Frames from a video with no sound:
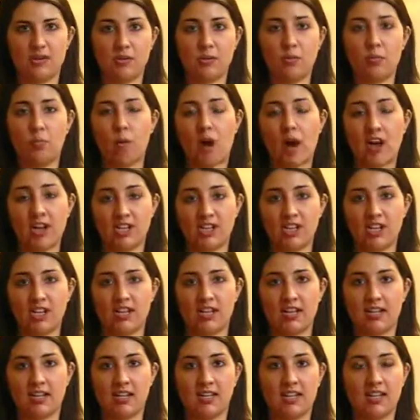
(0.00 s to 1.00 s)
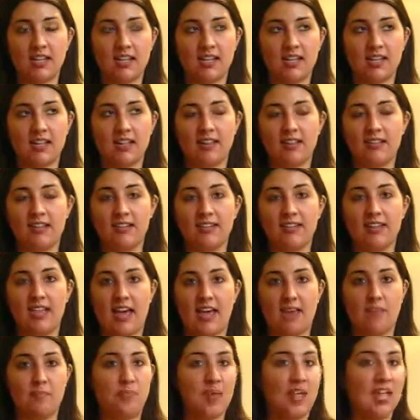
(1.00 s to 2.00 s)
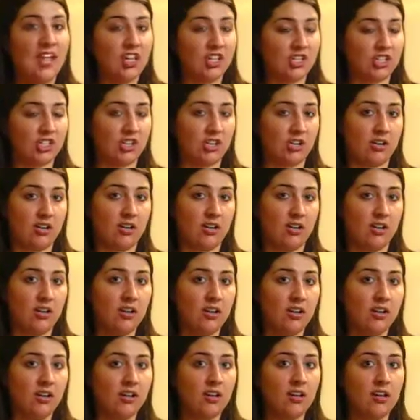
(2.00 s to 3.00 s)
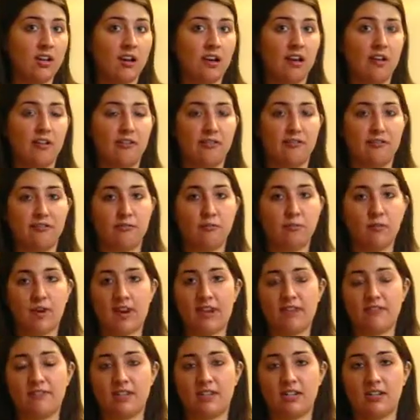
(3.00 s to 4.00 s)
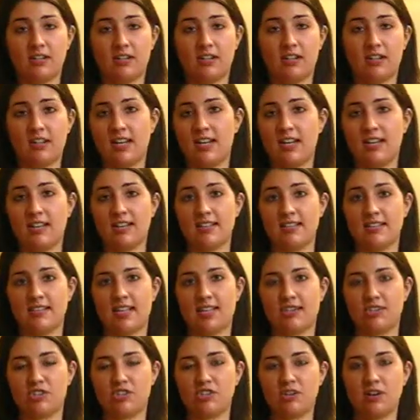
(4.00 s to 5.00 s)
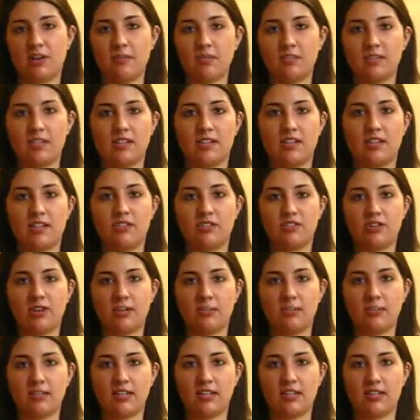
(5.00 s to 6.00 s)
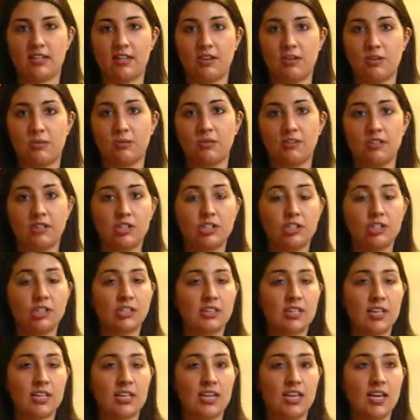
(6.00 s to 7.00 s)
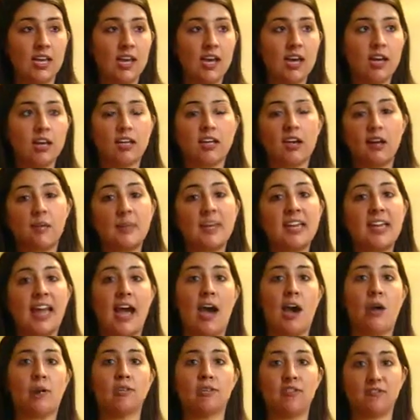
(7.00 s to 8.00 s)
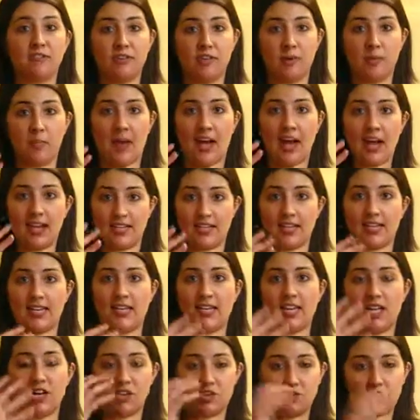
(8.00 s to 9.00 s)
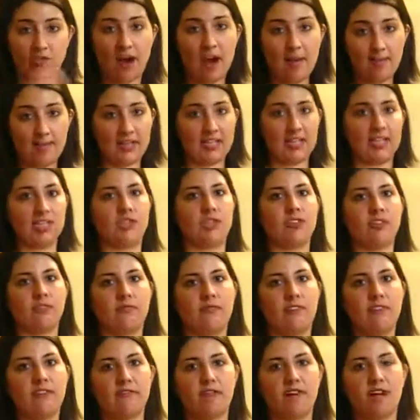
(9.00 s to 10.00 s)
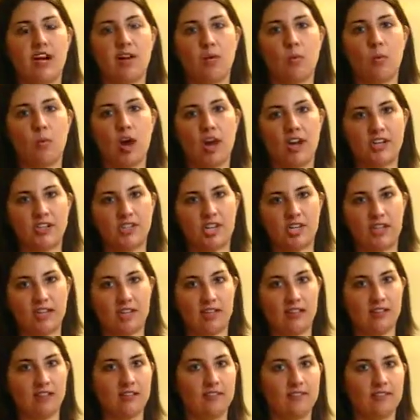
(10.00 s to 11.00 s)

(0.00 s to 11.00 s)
watching that picture of whatever it is that's troubling you literally coming out of your body and dropping into the river, and watching it